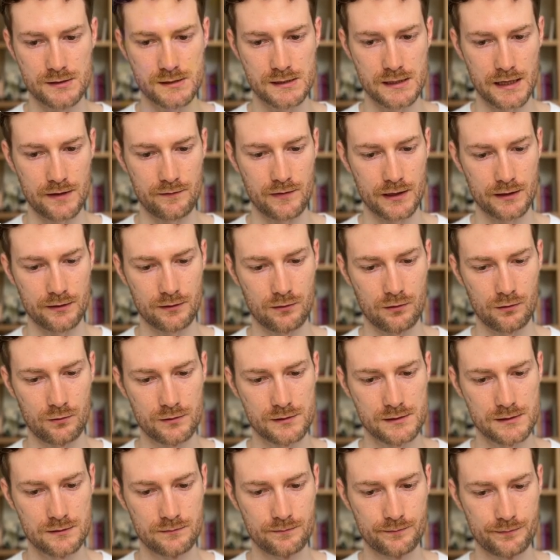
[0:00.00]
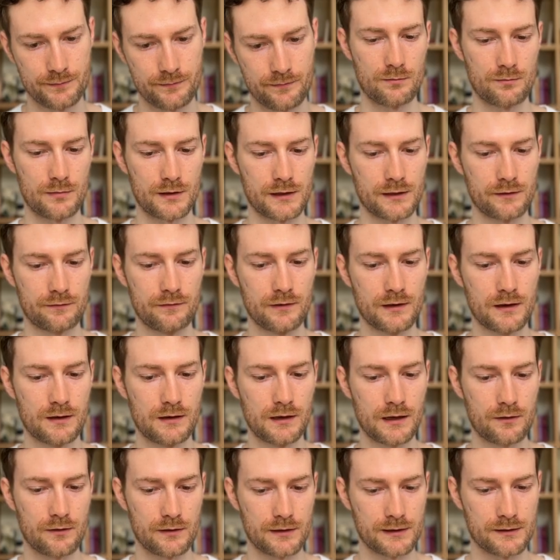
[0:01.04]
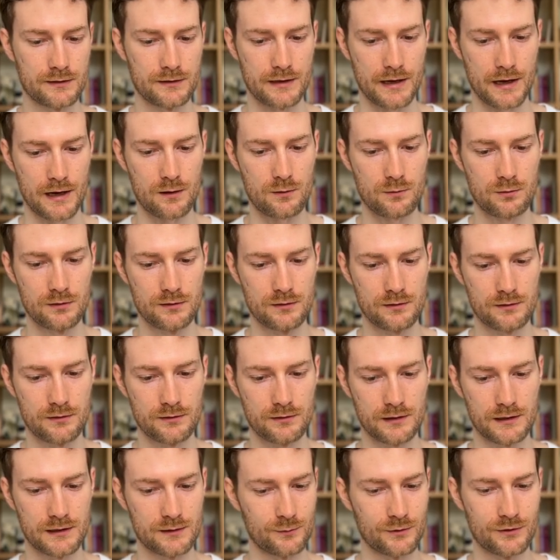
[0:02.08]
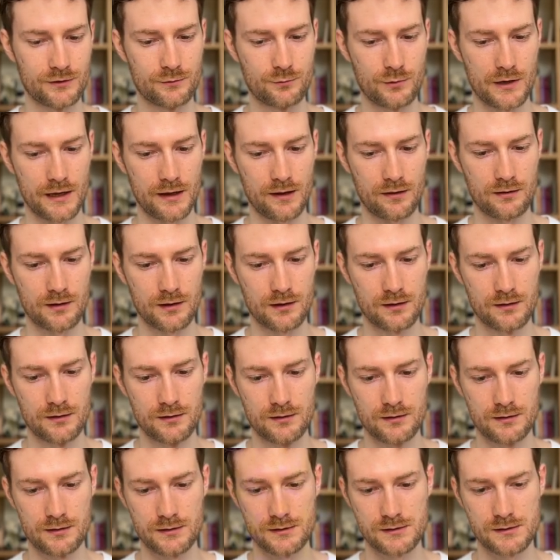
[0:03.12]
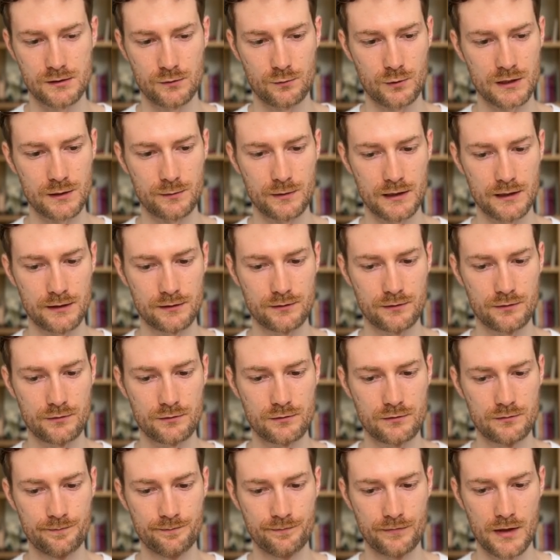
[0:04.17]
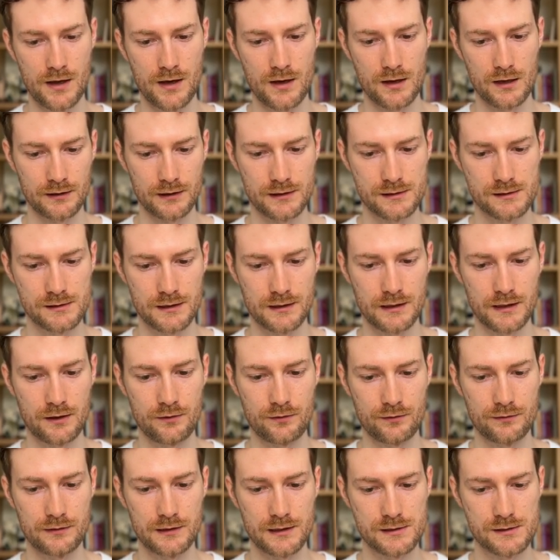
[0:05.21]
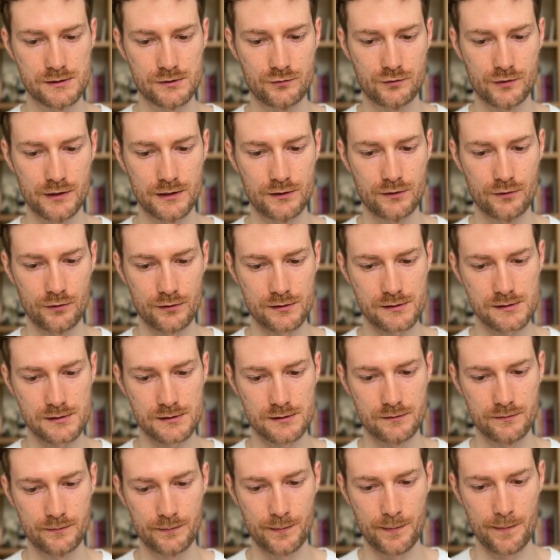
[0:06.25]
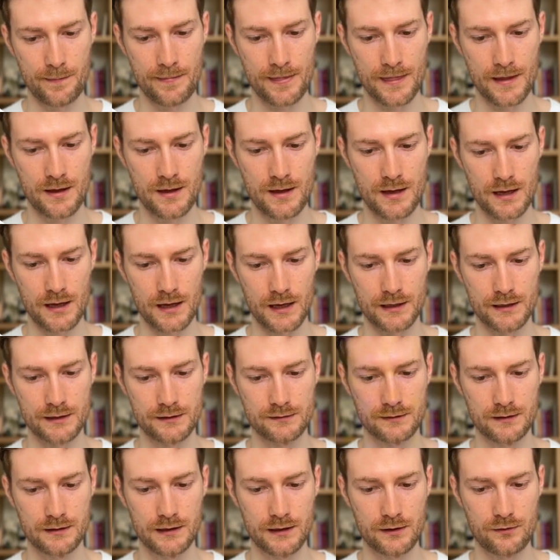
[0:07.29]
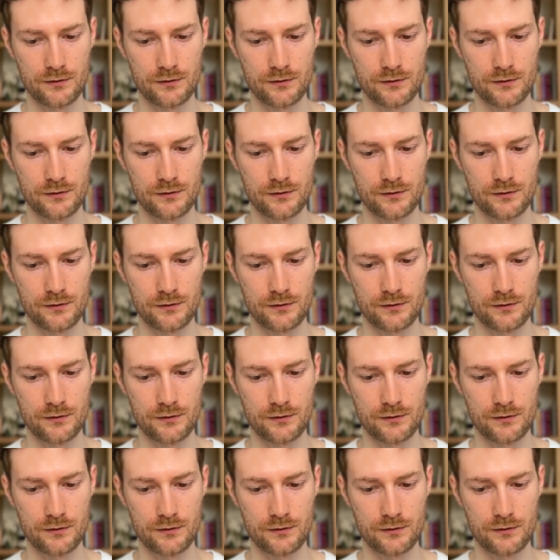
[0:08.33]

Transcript: save and close. But if we click on it now, it won't do anything. So what we need to do is click on these three dots and click